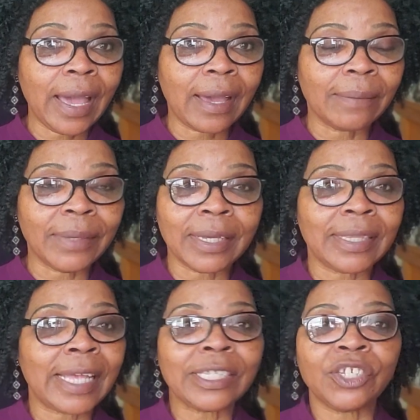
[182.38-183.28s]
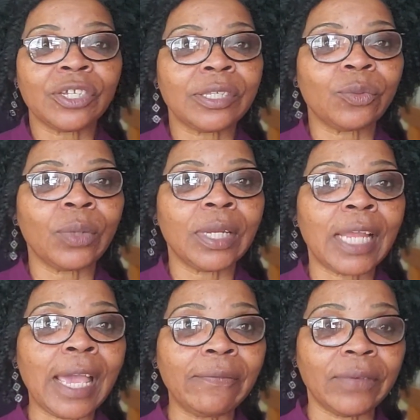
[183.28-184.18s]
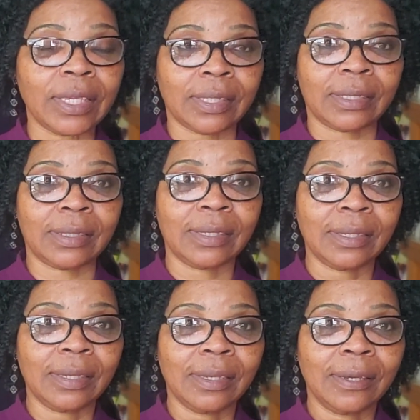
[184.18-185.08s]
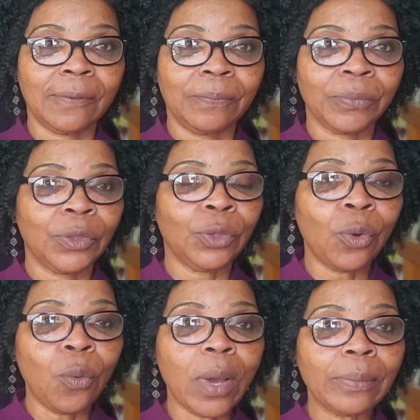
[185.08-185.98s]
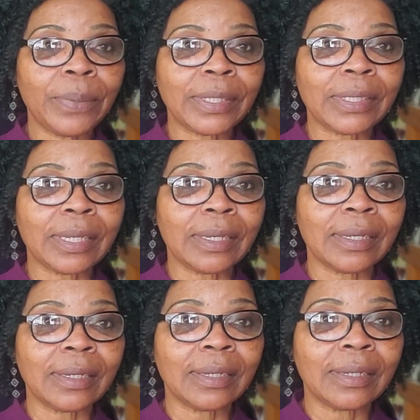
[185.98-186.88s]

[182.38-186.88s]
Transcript: are, because that's just the way life is. No one person